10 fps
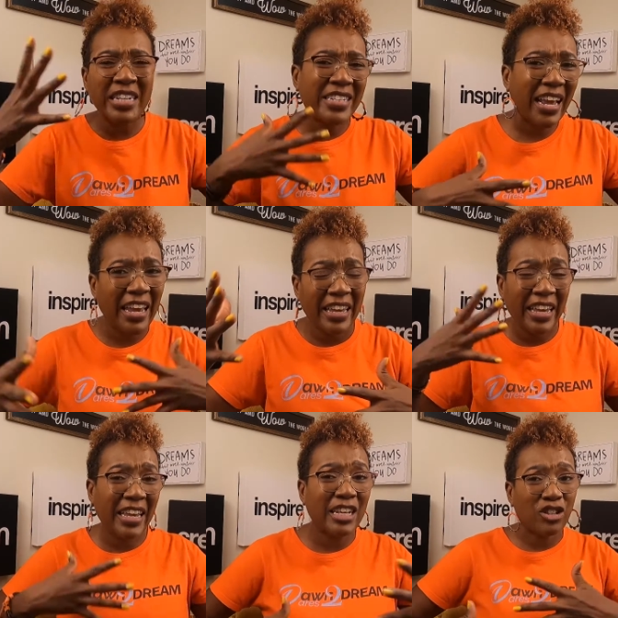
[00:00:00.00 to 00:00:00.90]

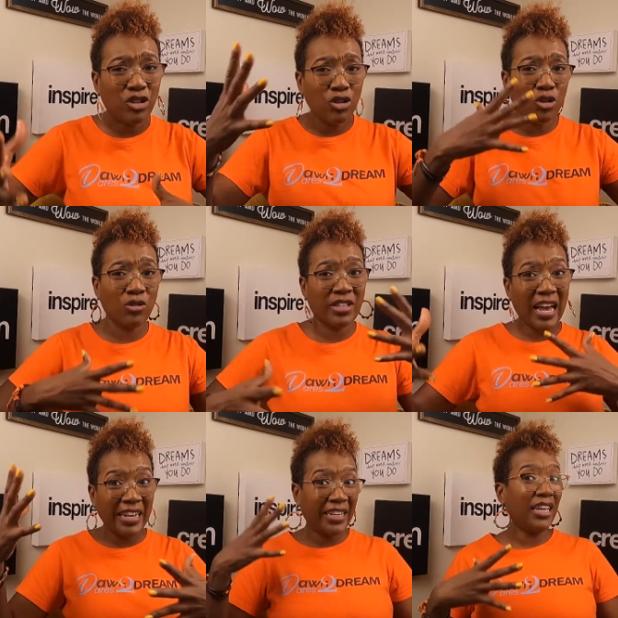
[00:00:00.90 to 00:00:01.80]
intaking into your
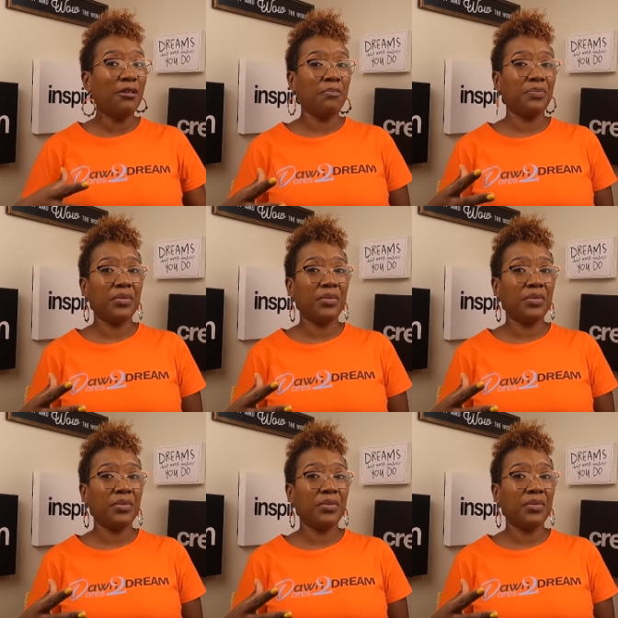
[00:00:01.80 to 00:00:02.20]
psyche,